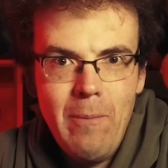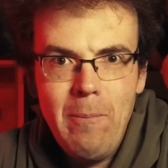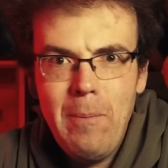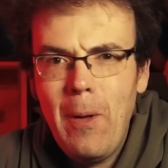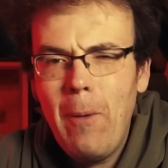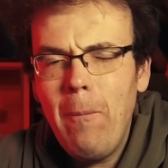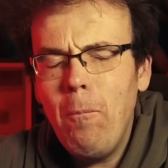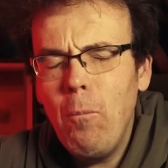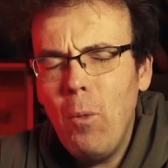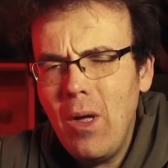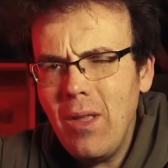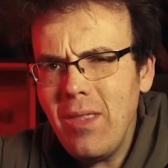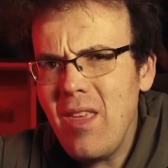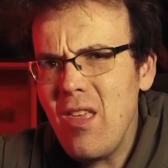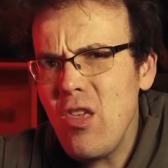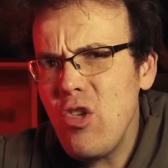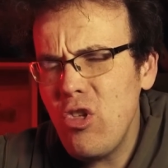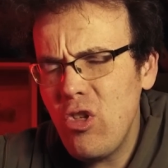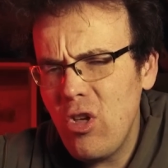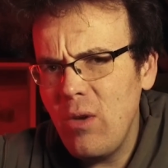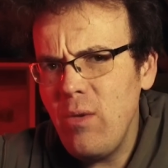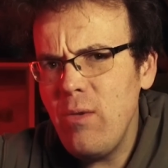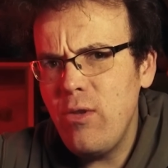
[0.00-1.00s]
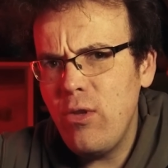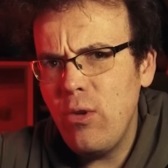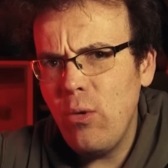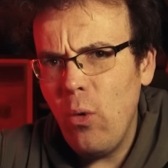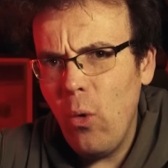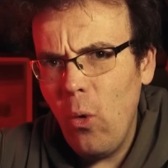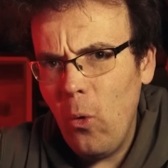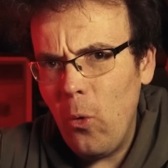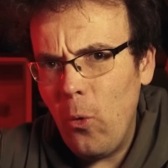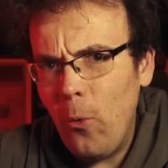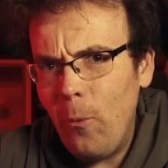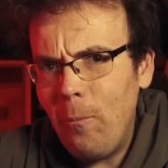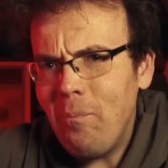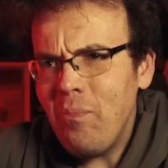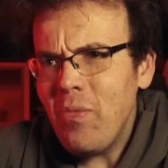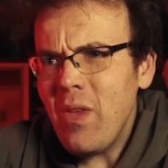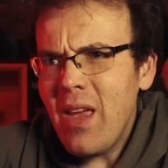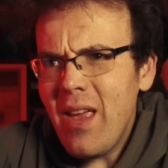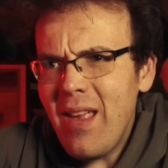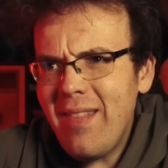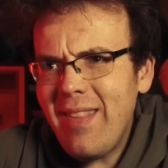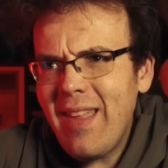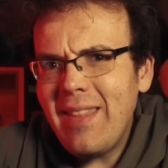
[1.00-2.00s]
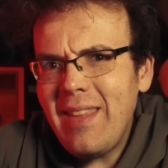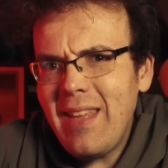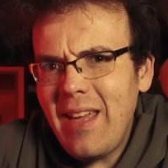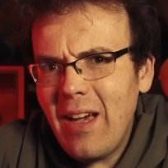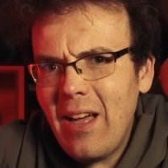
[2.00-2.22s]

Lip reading: But what this shows you all is that the